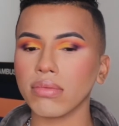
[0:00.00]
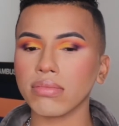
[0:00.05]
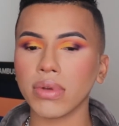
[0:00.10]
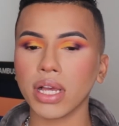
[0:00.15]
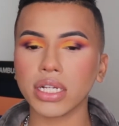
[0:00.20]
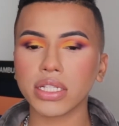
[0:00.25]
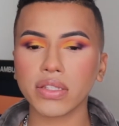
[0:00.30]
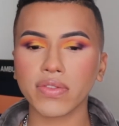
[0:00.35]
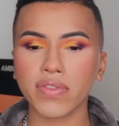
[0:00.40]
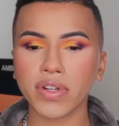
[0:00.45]

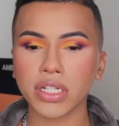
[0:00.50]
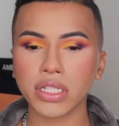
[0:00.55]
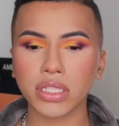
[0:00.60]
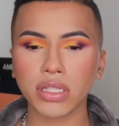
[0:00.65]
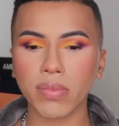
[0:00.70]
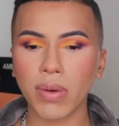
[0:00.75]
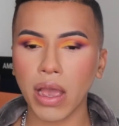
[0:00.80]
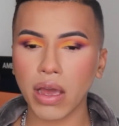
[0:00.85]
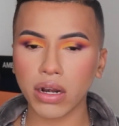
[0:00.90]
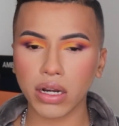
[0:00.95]
I just finished
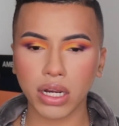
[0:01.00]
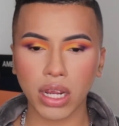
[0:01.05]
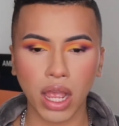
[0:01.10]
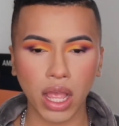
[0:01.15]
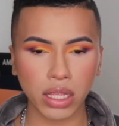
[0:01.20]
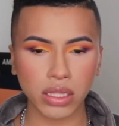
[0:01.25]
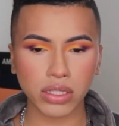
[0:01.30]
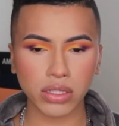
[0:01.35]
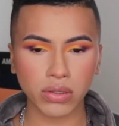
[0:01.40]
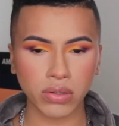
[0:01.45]
the powder
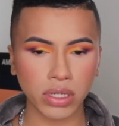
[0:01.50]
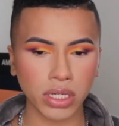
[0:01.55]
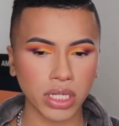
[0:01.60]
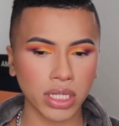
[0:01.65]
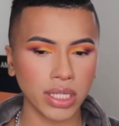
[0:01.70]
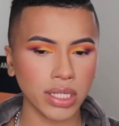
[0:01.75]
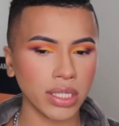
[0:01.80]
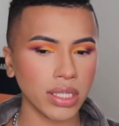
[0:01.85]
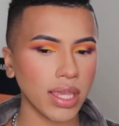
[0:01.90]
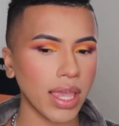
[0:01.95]

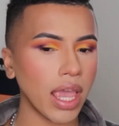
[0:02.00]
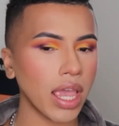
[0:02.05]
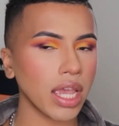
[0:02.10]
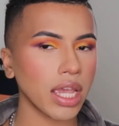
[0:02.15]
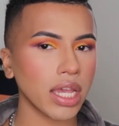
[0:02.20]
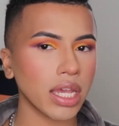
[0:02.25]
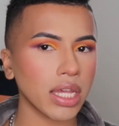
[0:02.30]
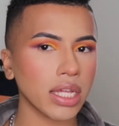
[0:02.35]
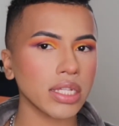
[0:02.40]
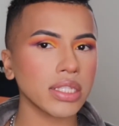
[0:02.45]
contouring
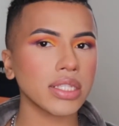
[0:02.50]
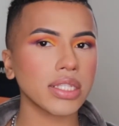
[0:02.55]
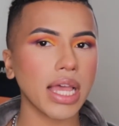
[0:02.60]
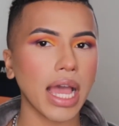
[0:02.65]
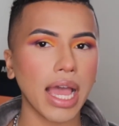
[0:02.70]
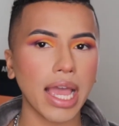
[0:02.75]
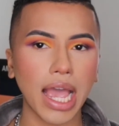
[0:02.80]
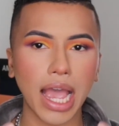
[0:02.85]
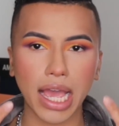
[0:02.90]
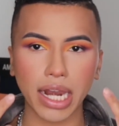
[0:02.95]
and
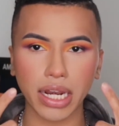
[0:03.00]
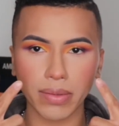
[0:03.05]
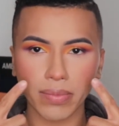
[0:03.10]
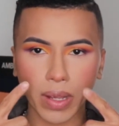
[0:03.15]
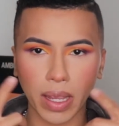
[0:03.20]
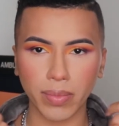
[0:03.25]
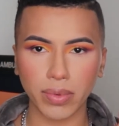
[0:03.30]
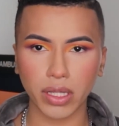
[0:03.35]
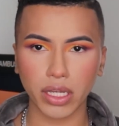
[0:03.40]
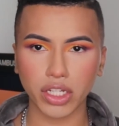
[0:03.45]
I added
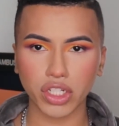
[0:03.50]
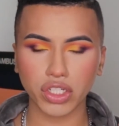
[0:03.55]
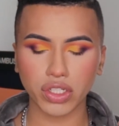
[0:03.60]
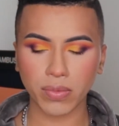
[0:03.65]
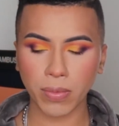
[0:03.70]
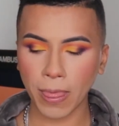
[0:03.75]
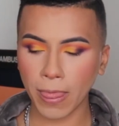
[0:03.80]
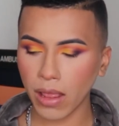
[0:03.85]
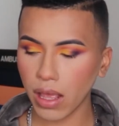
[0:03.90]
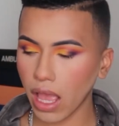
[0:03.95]
my blush.
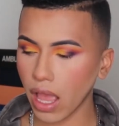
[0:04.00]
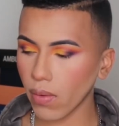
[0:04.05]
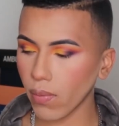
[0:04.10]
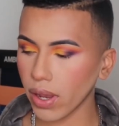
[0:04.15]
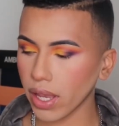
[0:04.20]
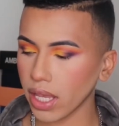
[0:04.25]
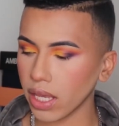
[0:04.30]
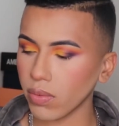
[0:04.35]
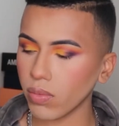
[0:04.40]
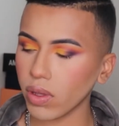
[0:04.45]
I
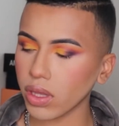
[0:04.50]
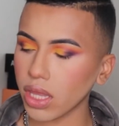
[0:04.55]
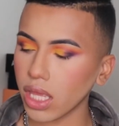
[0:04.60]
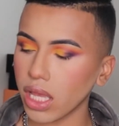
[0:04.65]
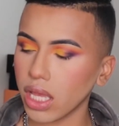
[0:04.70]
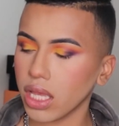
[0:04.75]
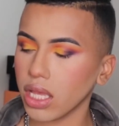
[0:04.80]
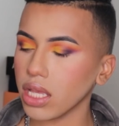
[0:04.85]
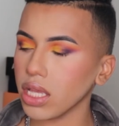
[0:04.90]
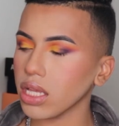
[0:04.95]
went in with
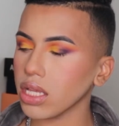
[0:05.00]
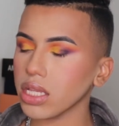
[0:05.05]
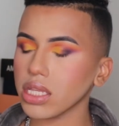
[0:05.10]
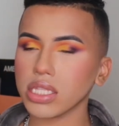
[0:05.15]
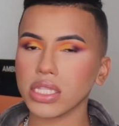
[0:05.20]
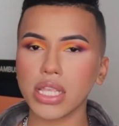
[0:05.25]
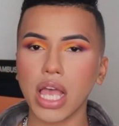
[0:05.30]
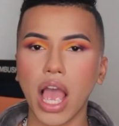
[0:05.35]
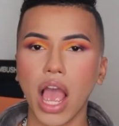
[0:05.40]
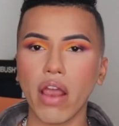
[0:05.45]
the
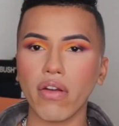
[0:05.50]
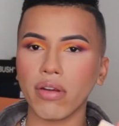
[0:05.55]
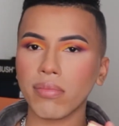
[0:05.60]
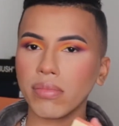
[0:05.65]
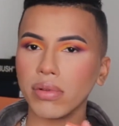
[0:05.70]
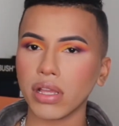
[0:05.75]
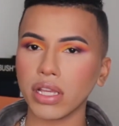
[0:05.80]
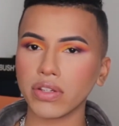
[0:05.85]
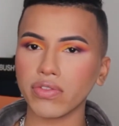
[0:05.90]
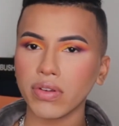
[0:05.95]
Saharan
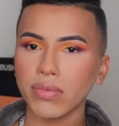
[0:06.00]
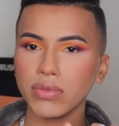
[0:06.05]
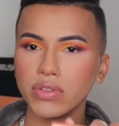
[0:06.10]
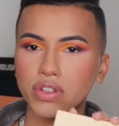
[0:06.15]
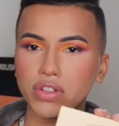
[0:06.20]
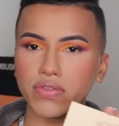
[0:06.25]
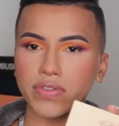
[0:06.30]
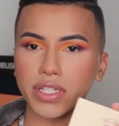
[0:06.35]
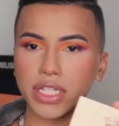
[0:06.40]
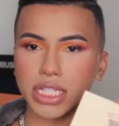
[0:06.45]
blush from
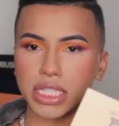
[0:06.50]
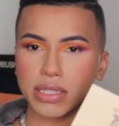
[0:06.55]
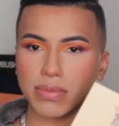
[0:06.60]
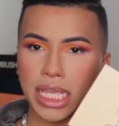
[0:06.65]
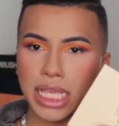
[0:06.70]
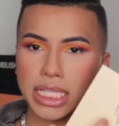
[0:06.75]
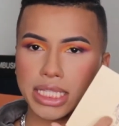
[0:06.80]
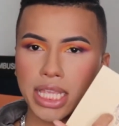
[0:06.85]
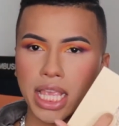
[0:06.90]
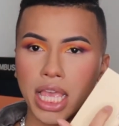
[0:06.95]
Juvias.
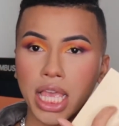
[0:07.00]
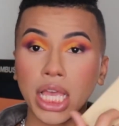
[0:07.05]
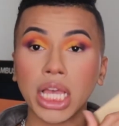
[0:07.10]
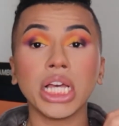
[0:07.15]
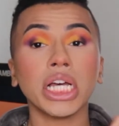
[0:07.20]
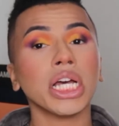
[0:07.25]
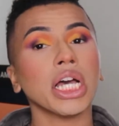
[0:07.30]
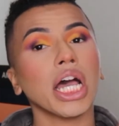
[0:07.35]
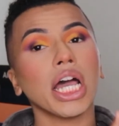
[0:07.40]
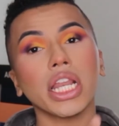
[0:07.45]

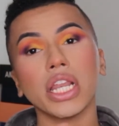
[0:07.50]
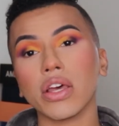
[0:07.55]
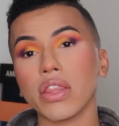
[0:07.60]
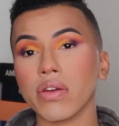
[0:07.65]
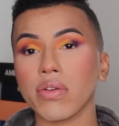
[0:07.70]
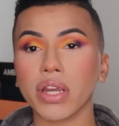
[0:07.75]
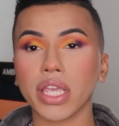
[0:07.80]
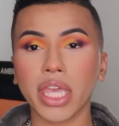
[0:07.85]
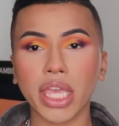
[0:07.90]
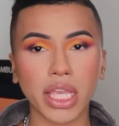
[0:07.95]
I know they
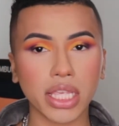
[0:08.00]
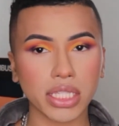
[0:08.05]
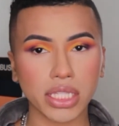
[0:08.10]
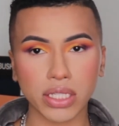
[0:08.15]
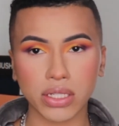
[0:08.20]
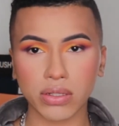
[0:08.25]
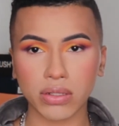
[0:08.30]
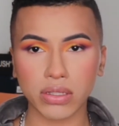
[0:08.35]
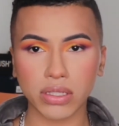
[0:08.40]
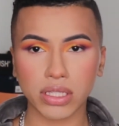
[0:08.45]
were
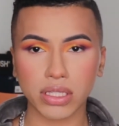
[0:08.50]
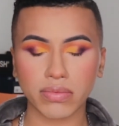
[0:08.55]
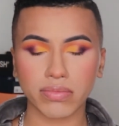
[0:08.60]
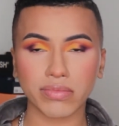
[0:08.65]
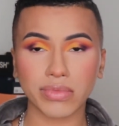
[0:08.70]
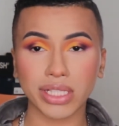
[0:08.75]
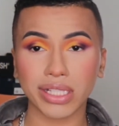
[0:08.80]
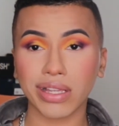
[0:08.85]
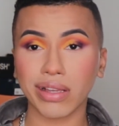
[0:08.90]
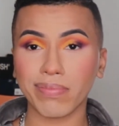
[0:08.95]
canceled,
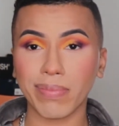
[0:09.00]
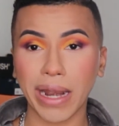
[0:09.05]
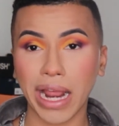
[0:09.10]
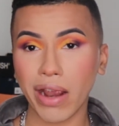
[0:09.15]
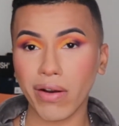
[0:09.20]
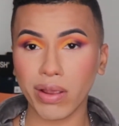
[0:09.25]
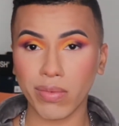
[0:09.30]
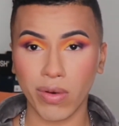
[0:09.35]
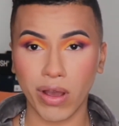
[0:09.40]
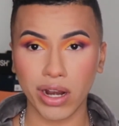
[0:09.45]
but I
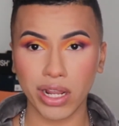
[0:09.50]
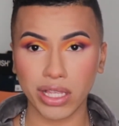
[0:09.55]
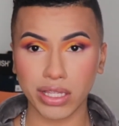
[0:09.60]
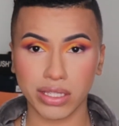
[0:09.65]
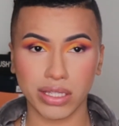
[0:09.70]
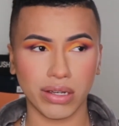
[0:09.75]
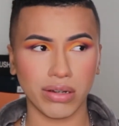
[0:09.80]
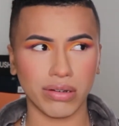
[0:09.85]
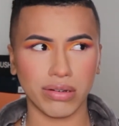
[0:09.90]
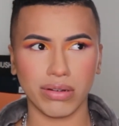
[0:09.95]
already bought it,
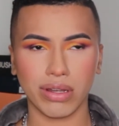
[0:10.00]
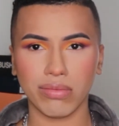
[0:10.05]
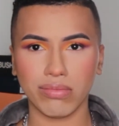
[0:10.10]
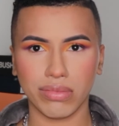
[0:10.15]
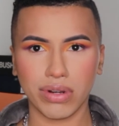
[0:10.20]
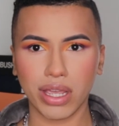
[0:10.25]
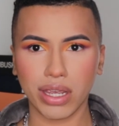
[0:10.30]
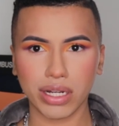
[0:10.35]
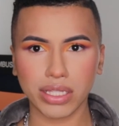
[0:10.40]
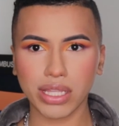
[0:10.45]
so I'm
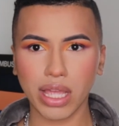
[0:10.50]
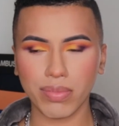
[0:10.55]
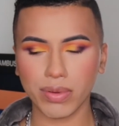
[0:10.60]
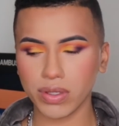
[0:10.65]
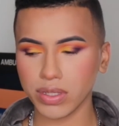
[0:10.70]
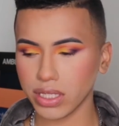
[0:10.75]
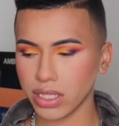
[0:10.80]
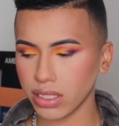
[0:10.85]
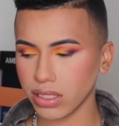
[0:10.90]
not gonna stop using